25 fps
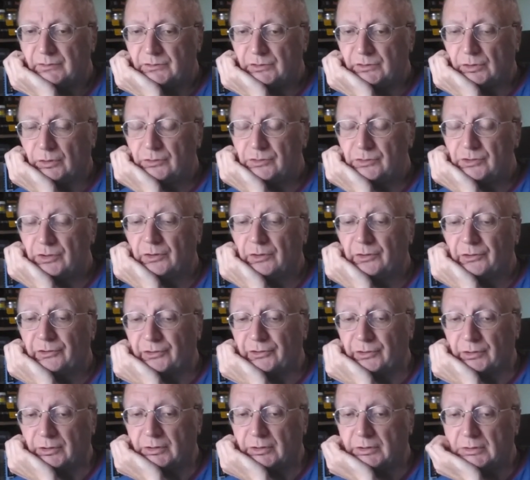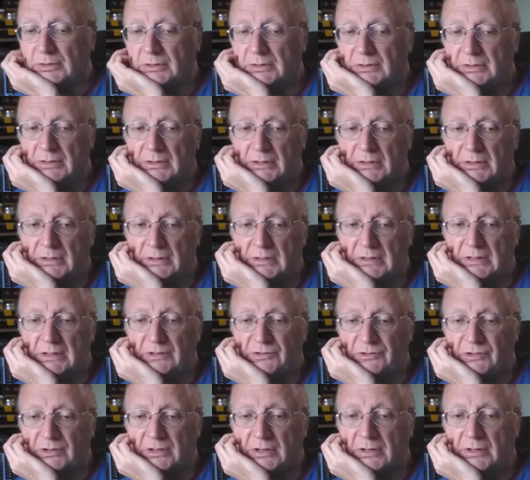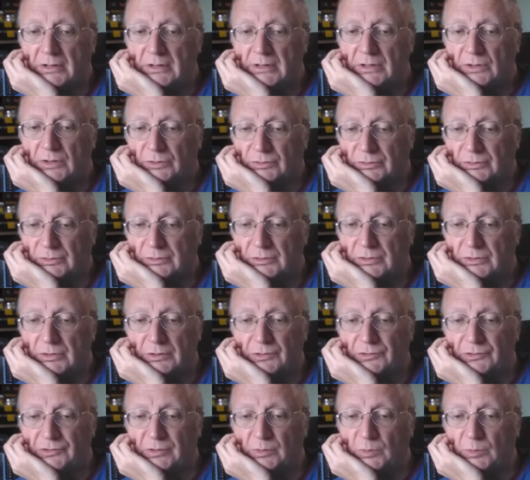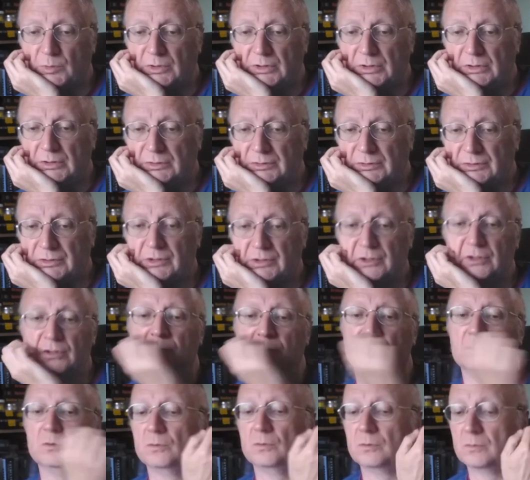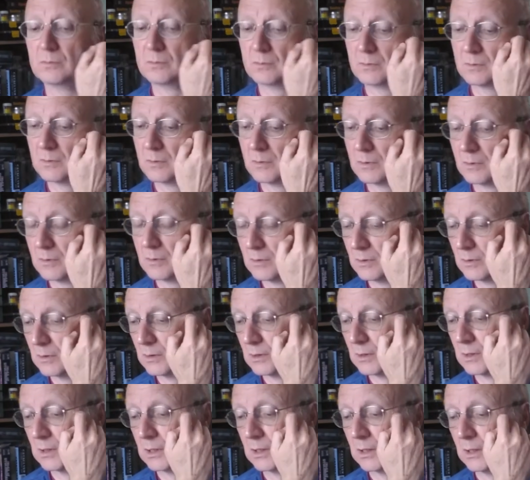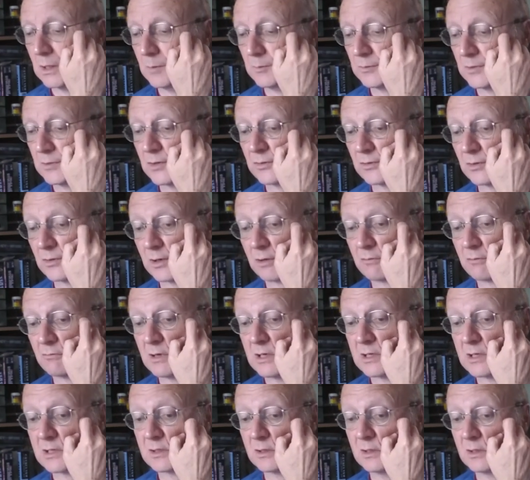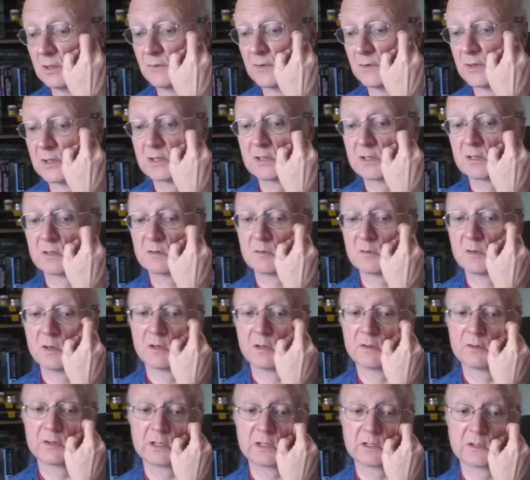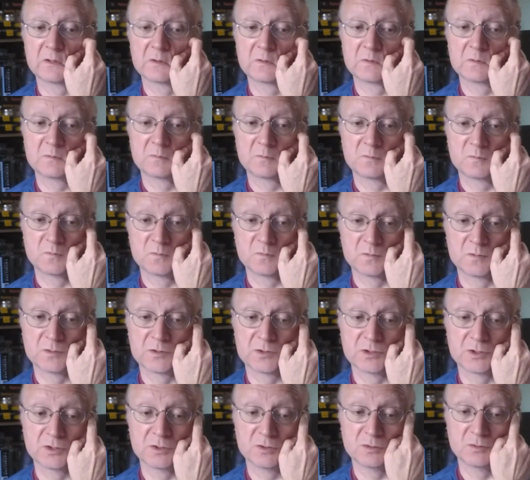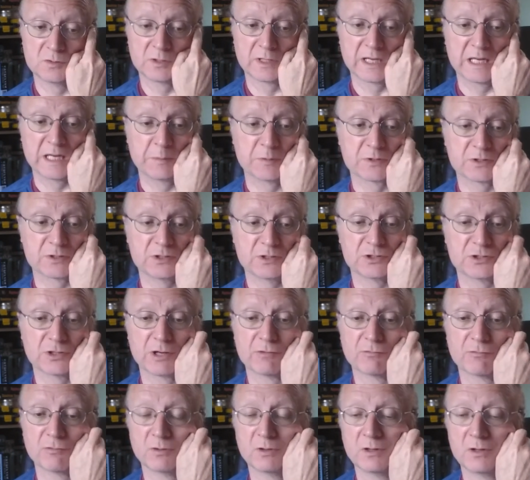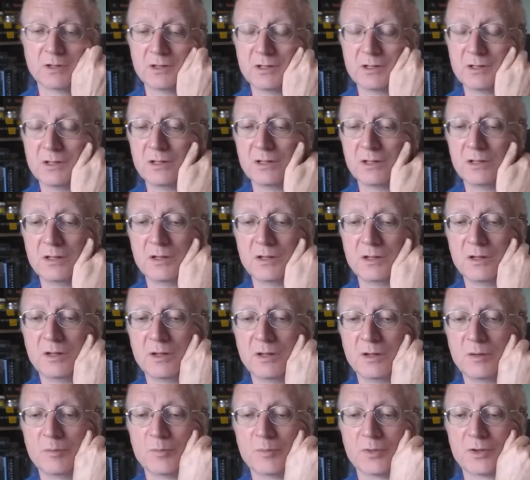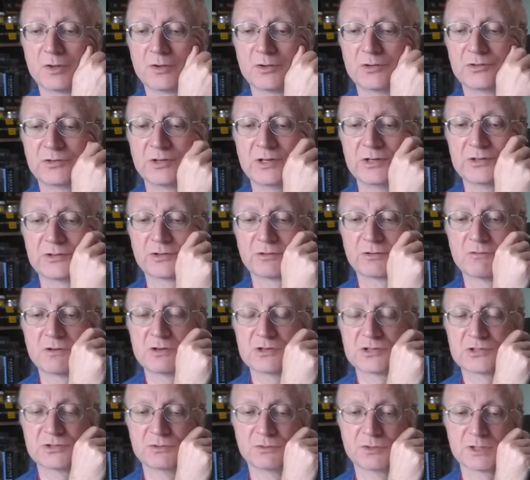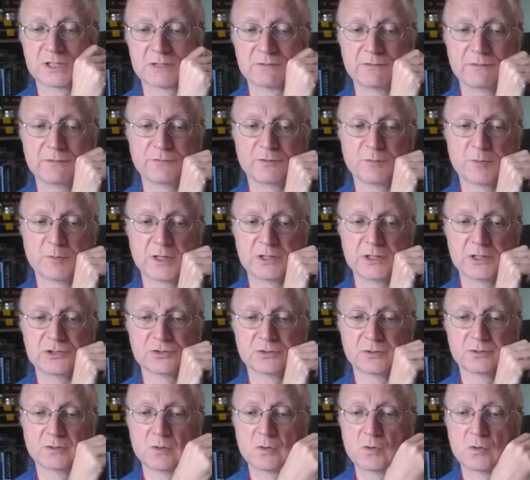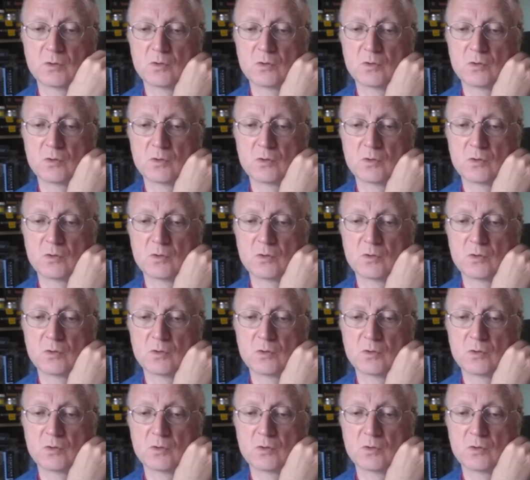Don Johnson is the guy on Constant World who does a great service, I think, to gamers in general, because he's a great source of information,